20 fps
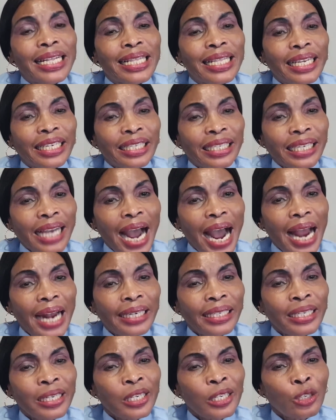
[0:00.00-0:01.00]
the
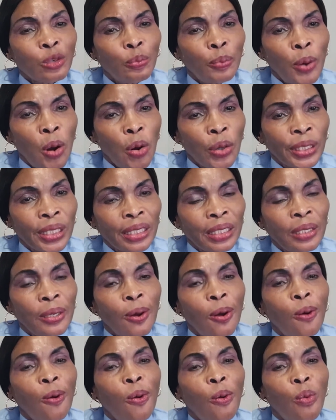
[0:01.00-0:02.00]
child is born
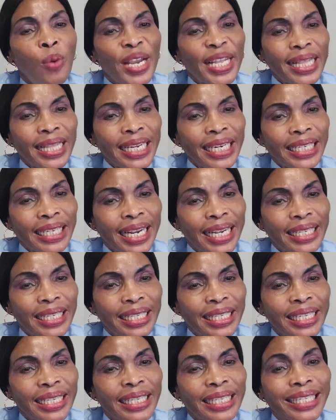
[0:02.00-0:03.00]
with the
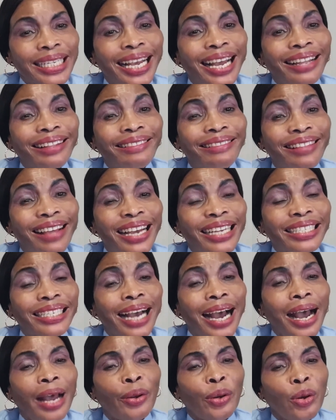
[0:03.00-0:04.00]
testes that
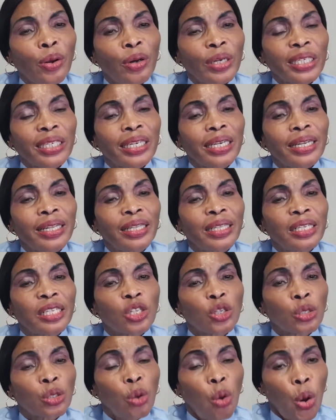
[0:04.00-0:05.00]
are not in the
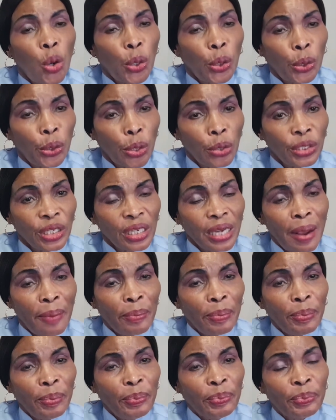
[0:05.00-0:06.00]

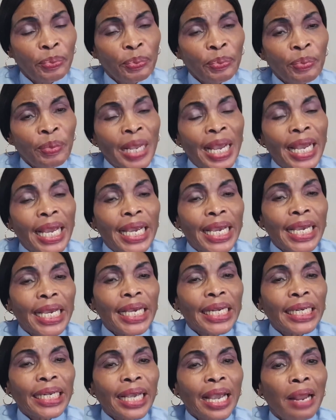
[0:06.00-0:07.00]
scrotum.
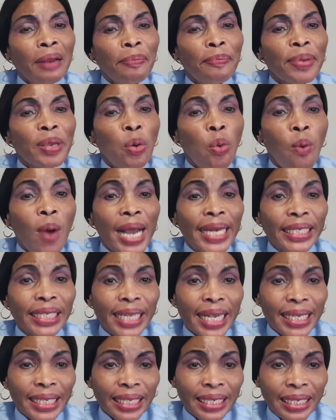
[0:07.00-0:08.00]
It can be one
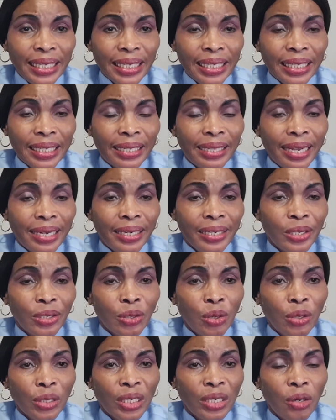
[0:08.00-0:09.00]
testis that
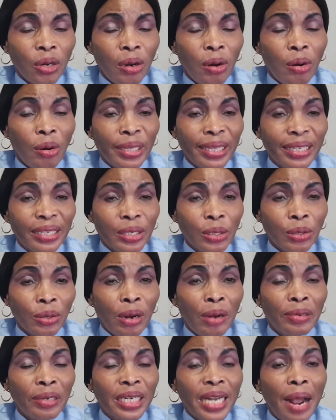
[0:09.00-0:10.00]
is not on the
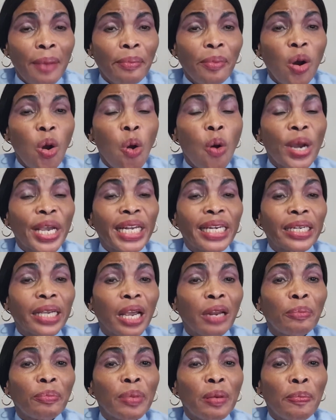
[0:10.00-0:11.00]
scrotum, or it
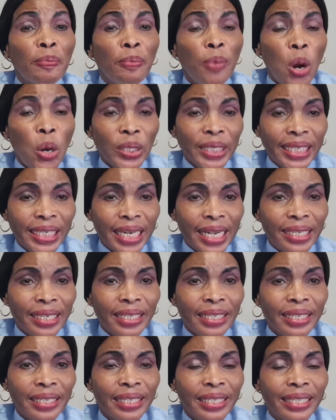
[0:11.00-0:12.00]
can be both
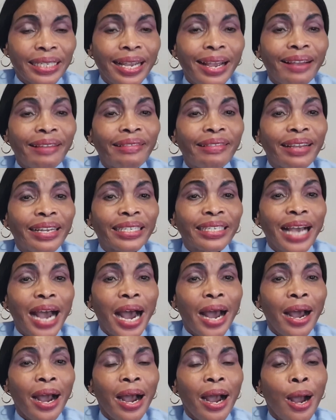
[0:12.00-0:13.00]
testes that
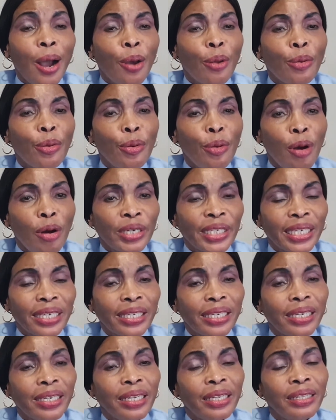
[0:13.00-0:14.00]
are not
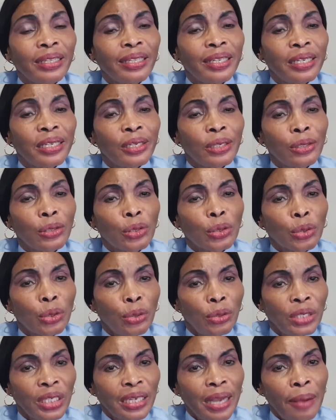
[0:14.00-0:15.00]
in the
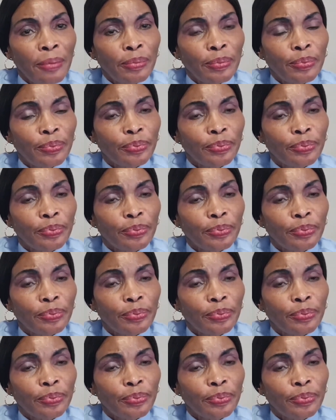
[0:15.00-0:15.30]
scrotum.